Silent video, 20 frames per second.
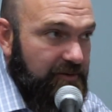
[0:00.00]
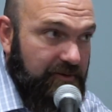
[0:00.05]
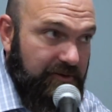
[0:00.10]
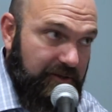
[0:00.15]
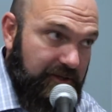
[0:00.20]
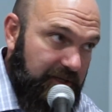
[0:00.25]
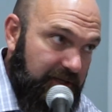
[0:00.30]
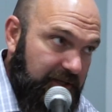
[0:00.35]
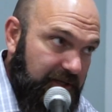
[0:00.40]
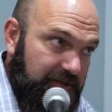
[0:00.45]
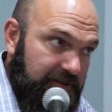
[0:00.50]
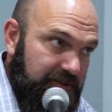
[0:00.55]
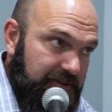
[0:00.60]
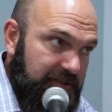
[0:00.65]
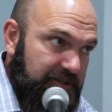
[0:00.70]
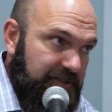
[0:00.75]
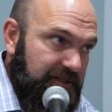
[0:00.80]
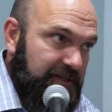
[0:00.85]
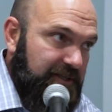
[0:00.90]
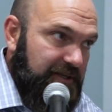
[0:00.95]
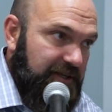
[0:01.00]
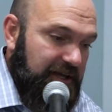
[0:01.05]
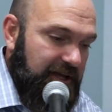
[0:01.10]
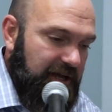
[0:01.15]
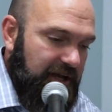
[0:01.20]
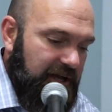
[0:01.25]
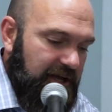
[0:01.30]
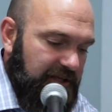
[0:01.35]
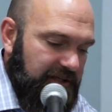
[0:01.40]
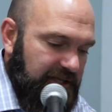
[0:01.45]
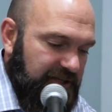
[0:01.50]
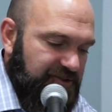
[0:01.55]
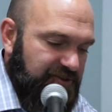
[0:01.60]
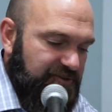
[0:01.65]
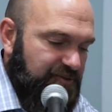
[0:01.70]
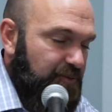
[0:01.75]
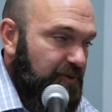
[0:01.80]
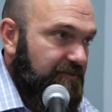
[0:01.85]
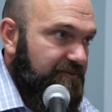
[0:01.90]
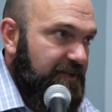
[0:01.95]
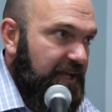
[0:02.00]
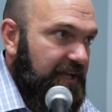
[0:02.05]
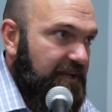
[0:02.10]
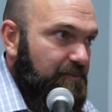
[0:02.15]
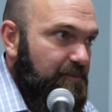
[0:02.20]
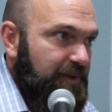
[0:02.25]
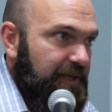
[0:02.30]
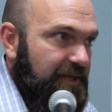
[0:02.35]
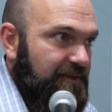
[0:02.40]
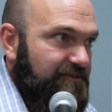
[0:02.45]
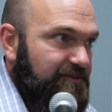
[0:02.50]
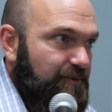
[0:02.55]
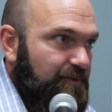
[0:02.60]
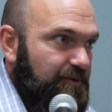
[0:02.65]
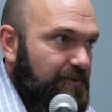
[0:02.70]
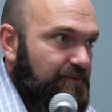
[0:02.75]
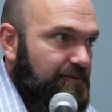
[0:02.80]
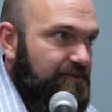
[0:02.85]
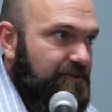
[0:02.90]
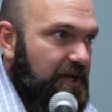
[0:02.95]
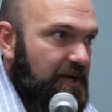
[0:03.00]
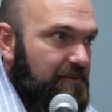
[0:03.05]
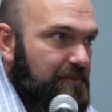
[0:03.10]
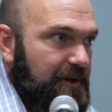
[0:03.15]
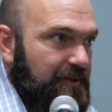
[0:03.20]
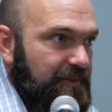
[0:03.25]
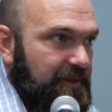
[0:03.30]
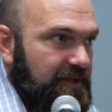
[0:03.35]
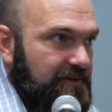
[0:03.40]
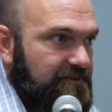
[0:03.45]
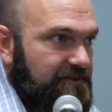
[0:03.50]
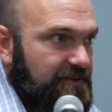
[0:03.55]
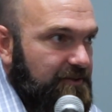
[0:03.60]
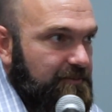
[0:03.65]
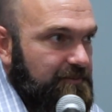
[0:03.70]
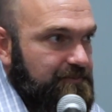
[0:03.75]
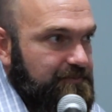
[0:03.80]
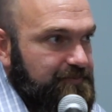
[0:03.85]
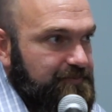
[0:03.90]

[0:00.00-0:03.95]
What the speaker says: And the elections will have taken place, so we'll talk about that too.